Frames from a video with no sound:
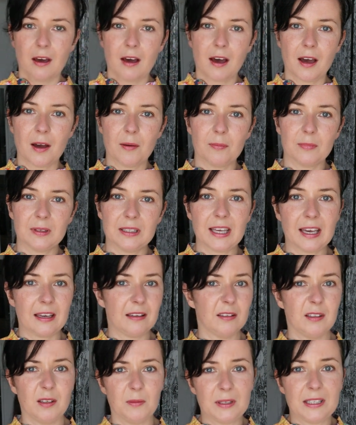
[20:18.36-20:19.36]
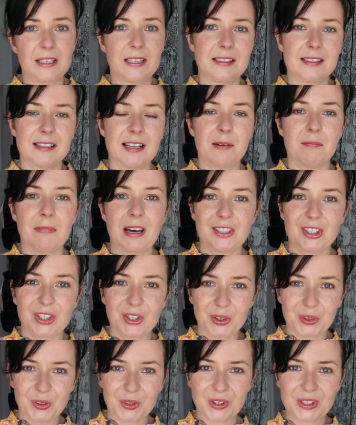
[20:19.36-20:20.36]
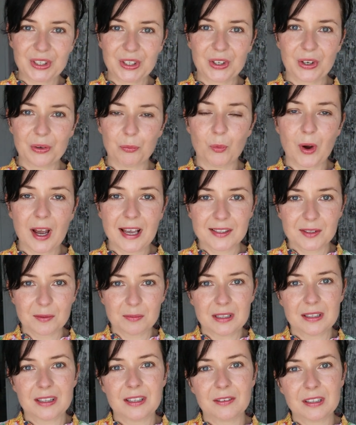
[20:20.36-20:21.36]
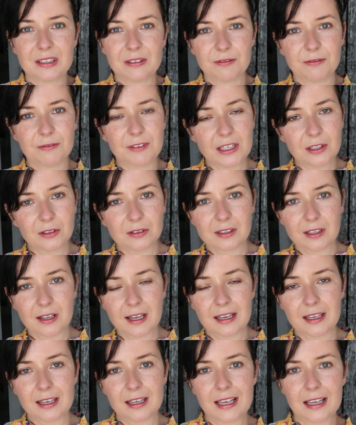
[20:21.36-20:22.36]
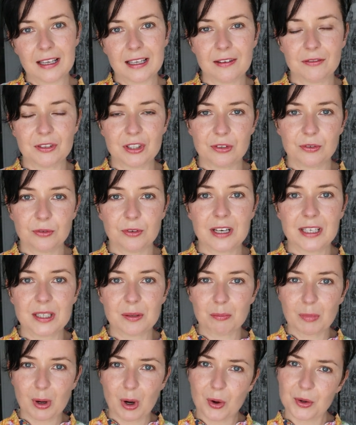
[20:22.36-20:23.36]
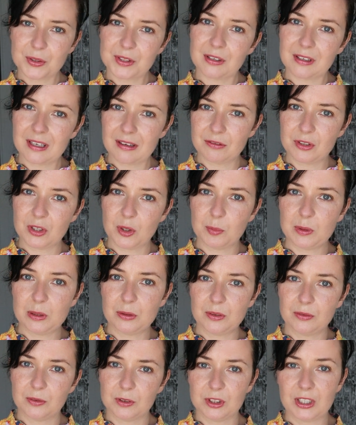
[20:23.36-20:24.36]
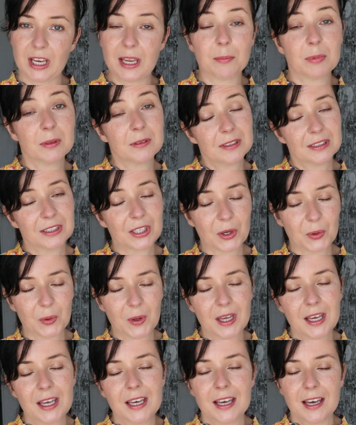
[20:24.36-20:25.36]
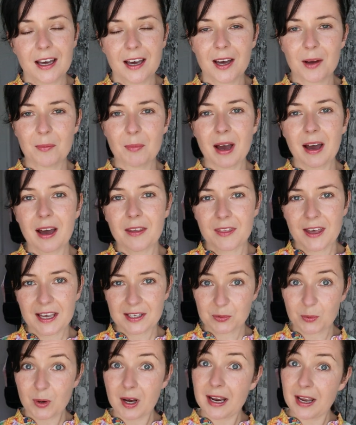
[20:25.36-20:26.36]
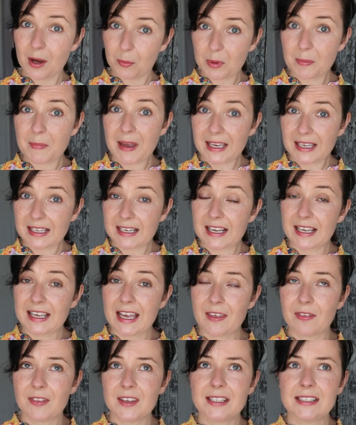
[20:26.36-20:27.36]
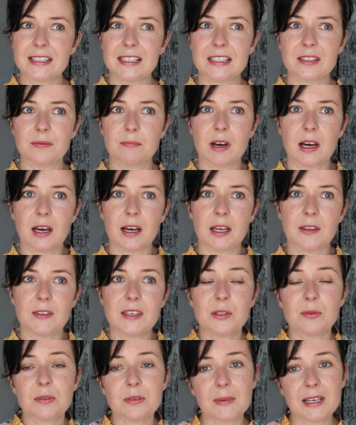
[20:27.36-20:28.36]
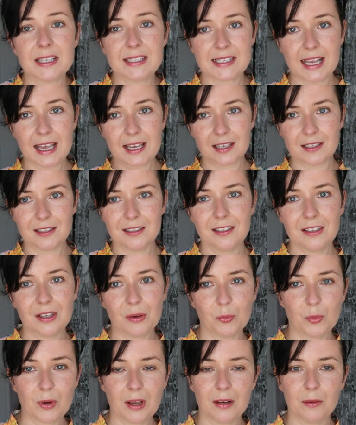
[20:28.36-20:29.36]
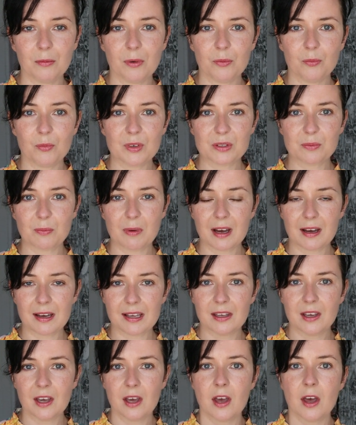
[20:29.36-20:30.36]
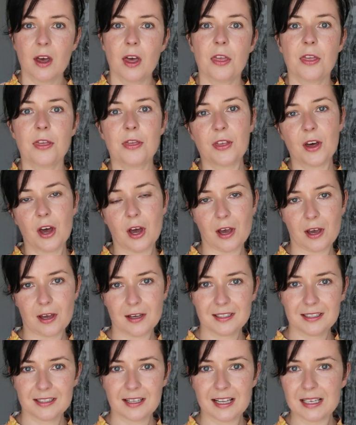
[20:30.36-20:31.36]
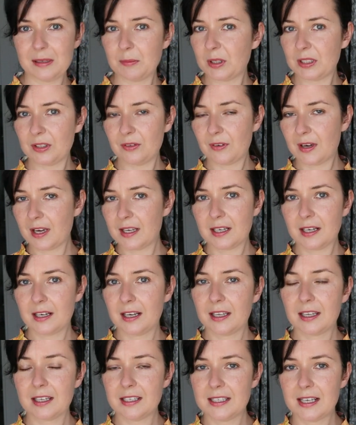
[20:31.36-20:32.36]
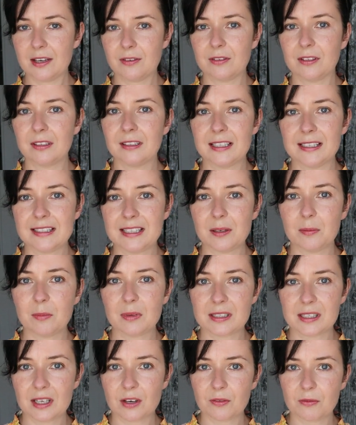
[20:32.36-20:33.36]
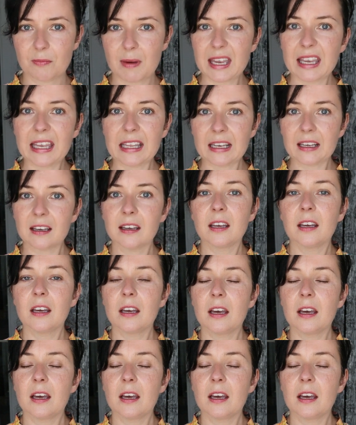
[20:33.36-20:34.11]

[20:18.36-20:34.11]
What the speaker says: yeah, I mean, isn't that magical that you can wear something that feels like it gives you freedom but also gives you a beautiful shape? So that's why I'll be making it again. This was my second. The umbrella one was my third, slightly modified, and I can definitely see myself making it